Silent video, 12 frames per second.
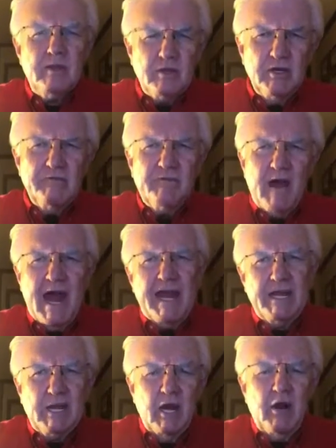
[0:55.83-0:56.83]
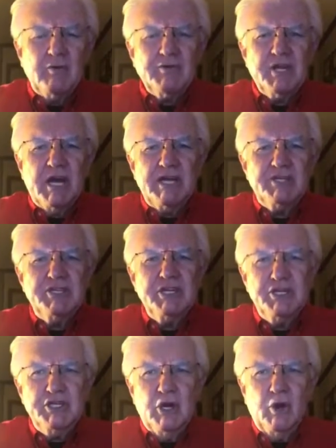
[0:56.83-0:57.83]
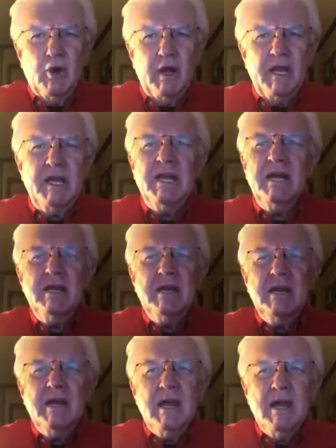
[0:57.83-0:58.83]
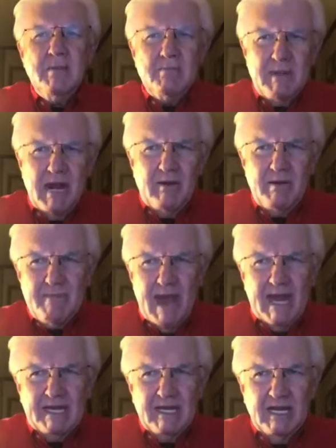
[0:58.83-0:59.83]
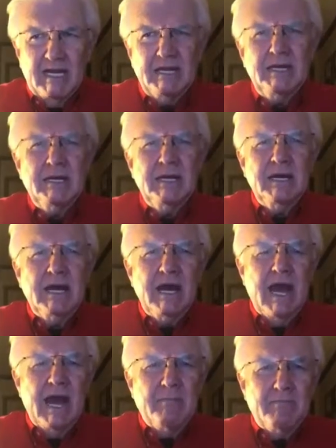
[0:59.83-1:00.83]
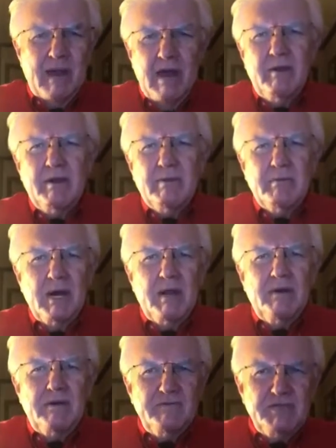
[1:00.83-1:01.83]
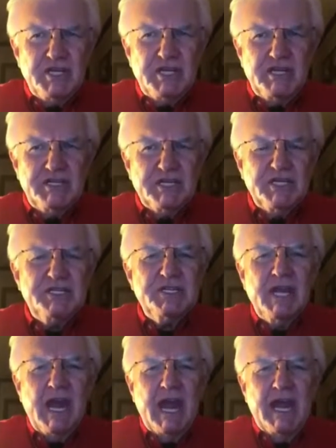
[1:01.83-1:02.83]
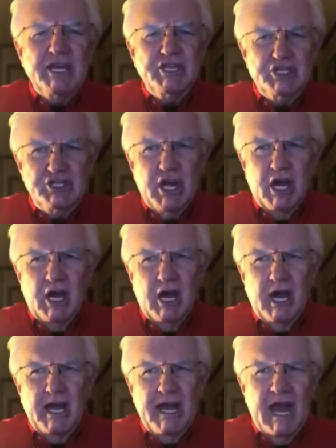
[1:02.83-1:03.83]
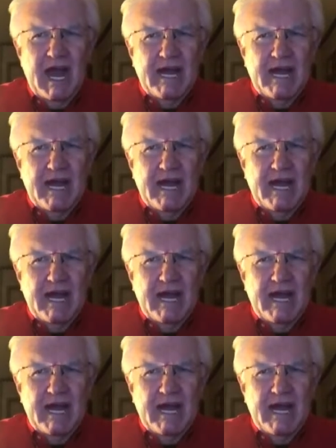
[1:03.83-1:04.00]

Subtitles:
Good Friday calls us to join Mary Magdalene and Mary, the mother of Jesus, and John